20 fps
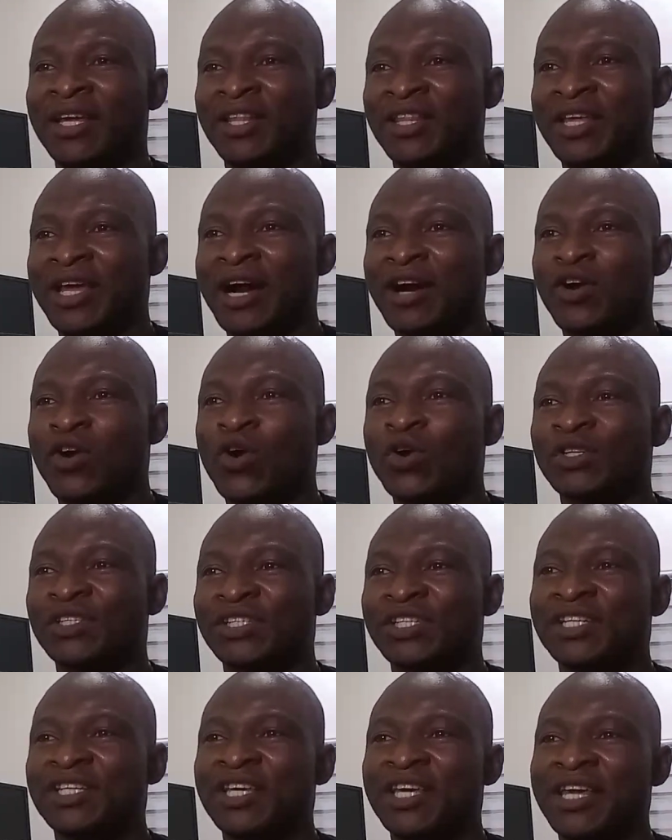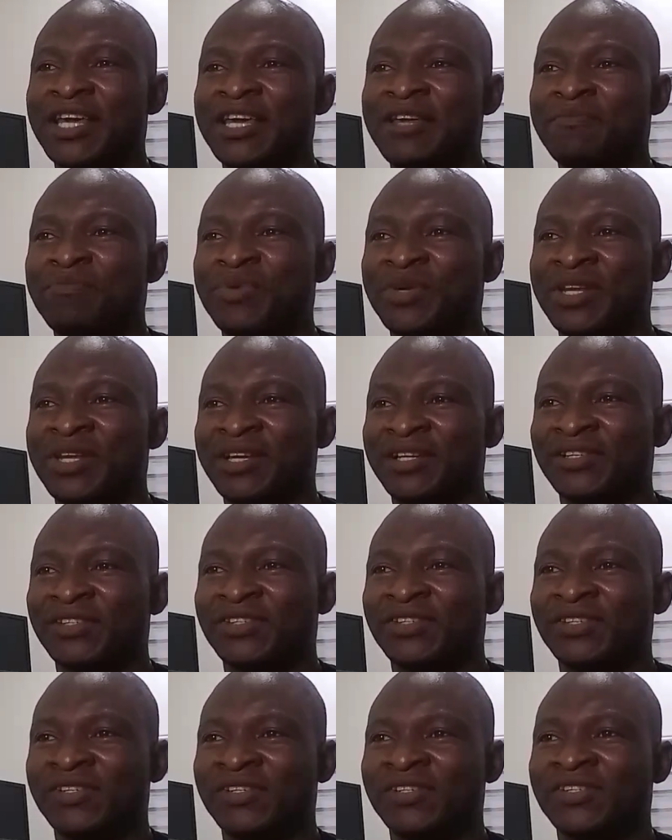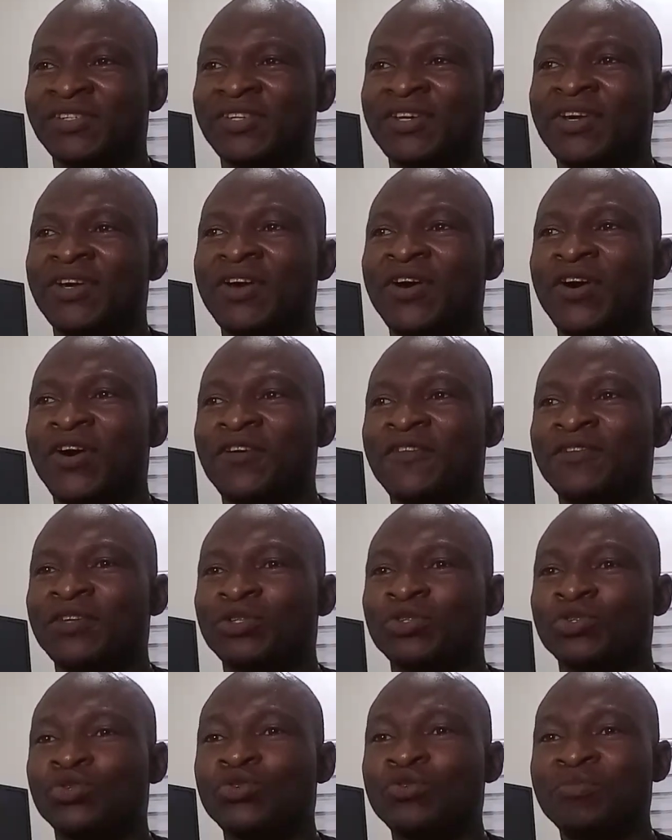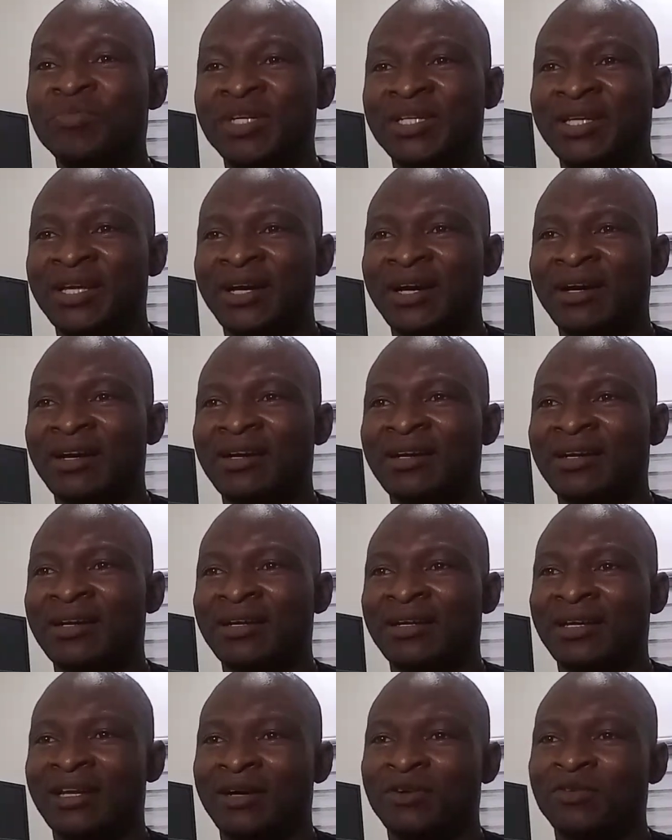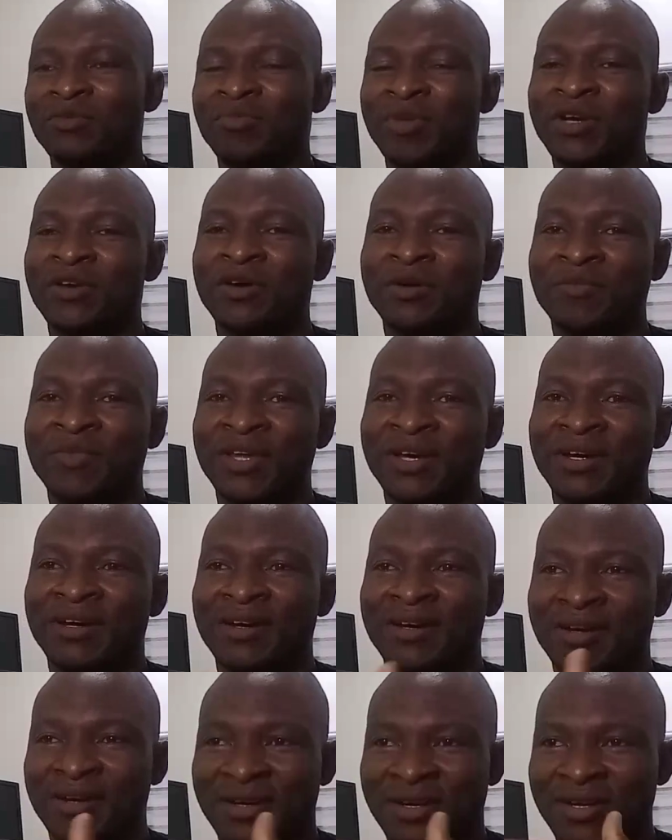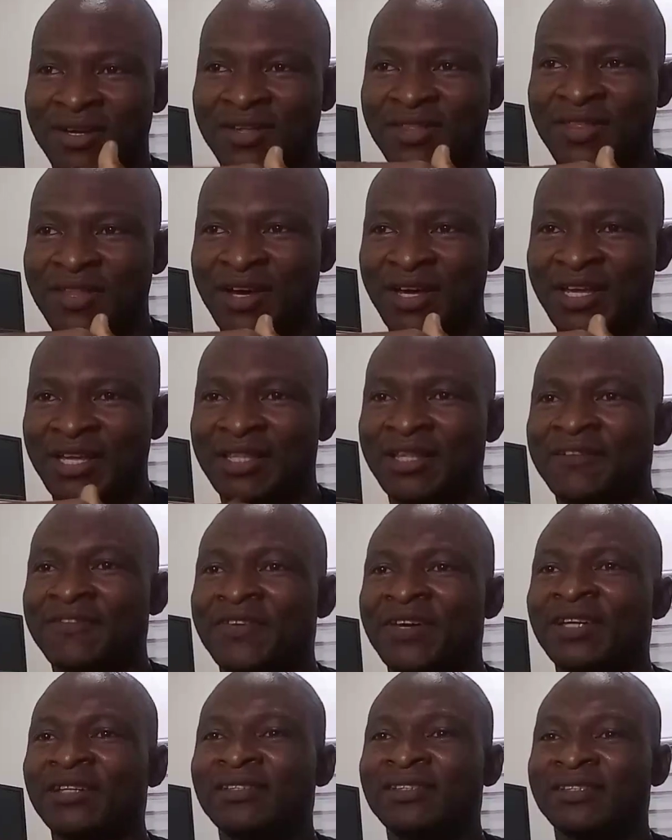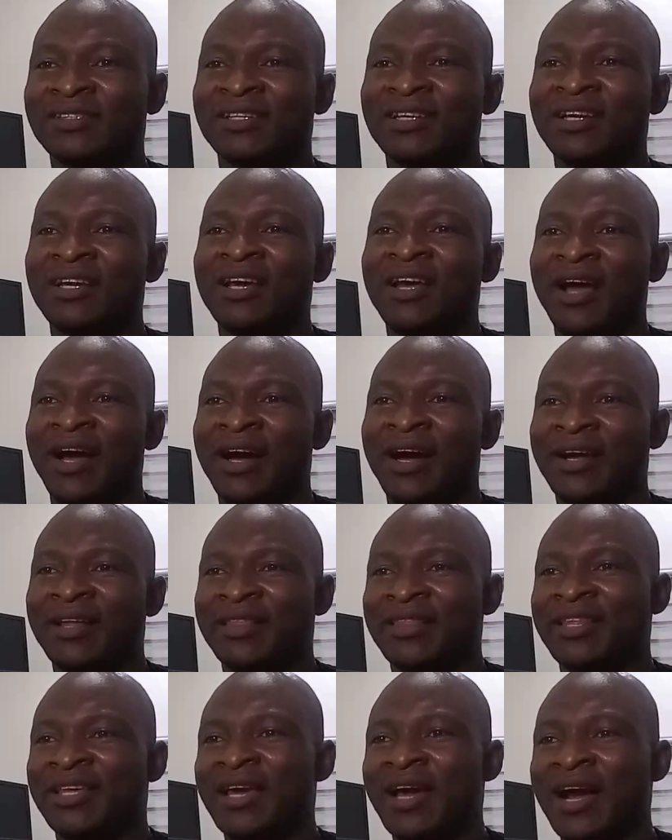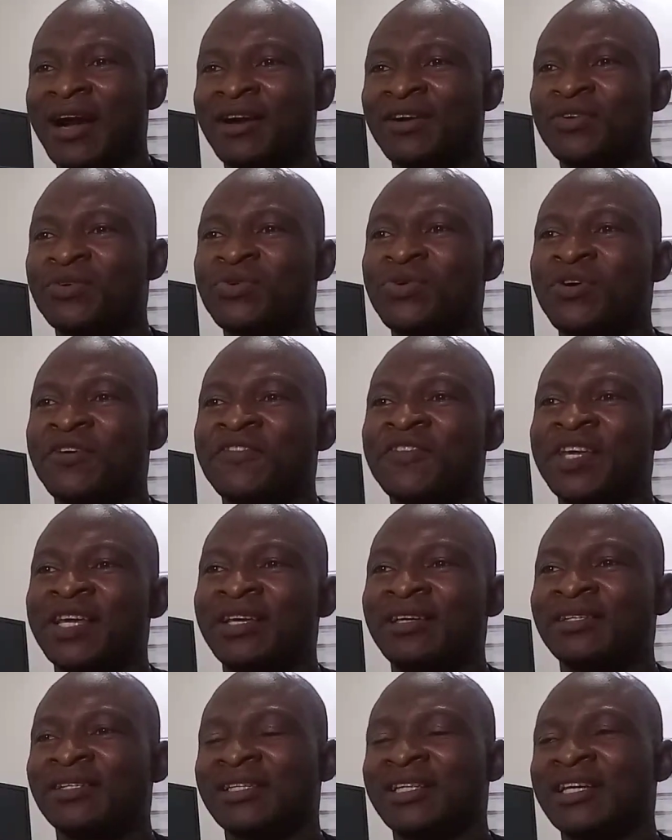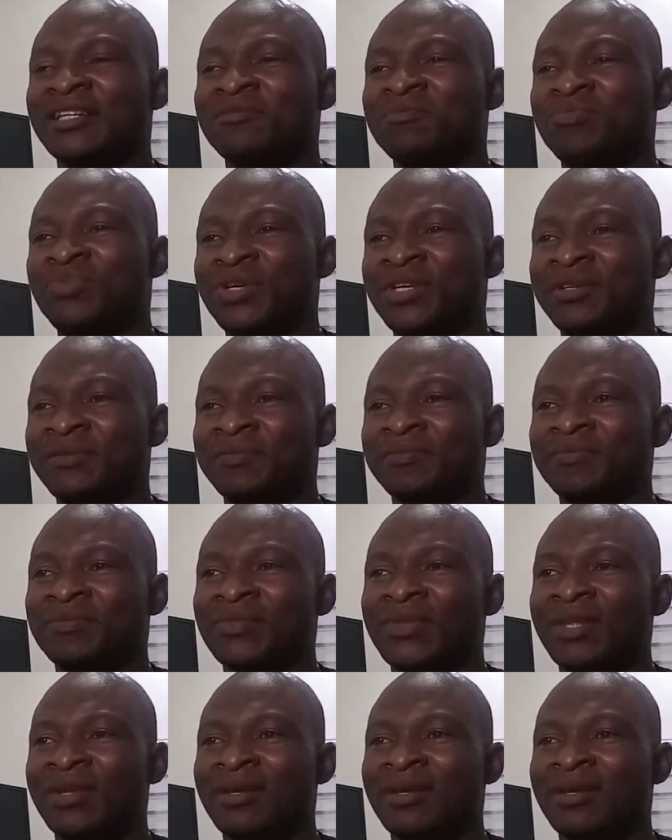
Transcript: the acoustic impedances of the two media that will make up the interface and the angle of the incident beam